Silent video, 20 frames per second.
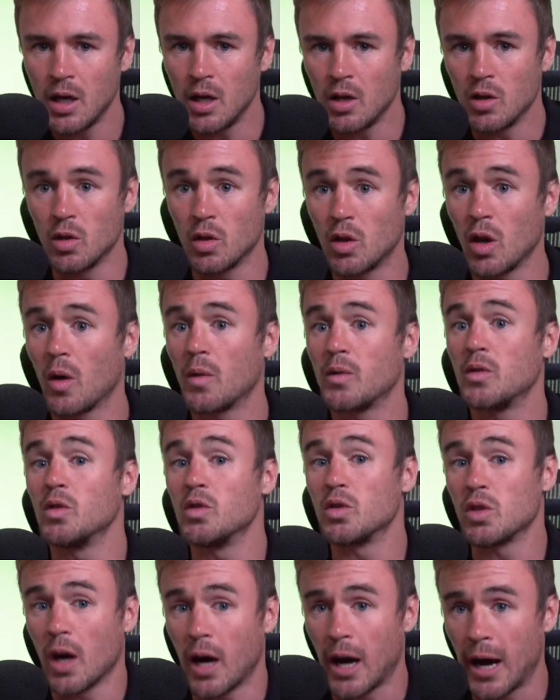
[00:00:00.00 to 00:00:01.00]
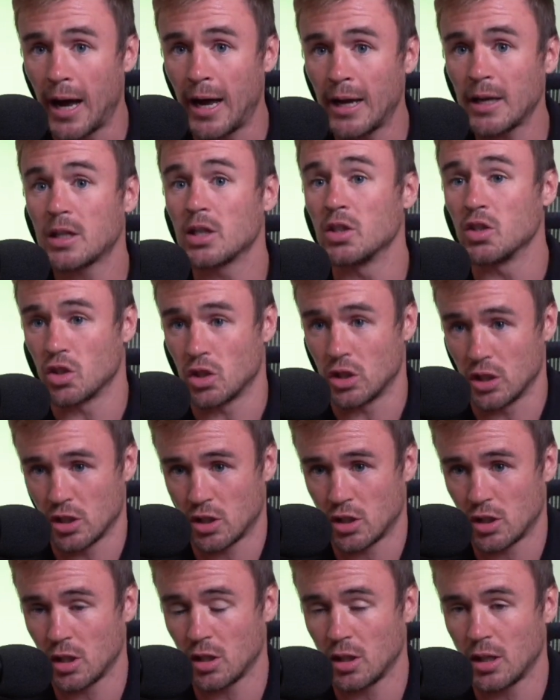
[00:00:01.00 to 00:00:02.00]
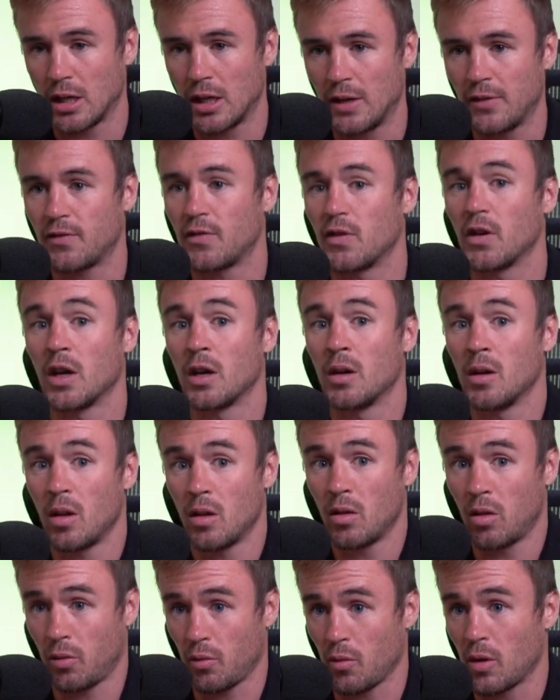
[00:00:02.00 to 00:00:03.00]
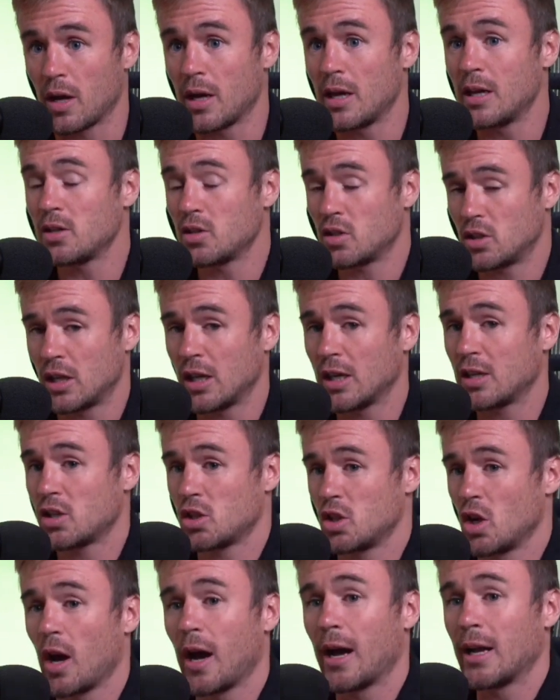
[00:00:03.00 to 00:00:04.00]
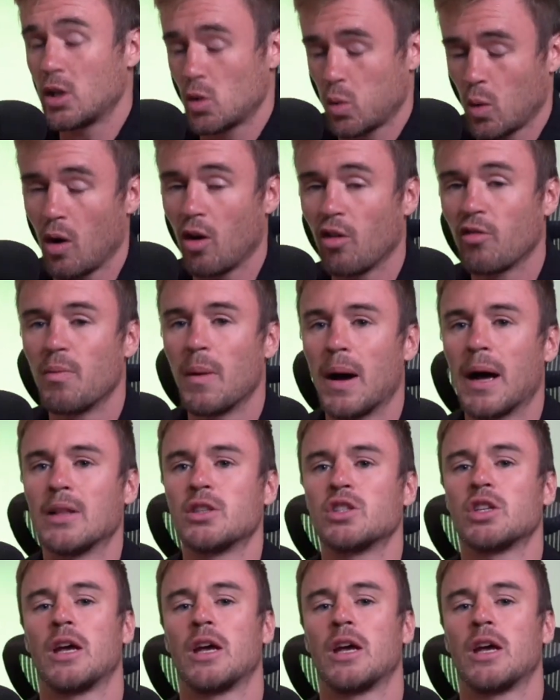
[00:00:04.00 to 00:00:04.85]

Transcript: You go and you diet consistently for three, six, nine, 12 months,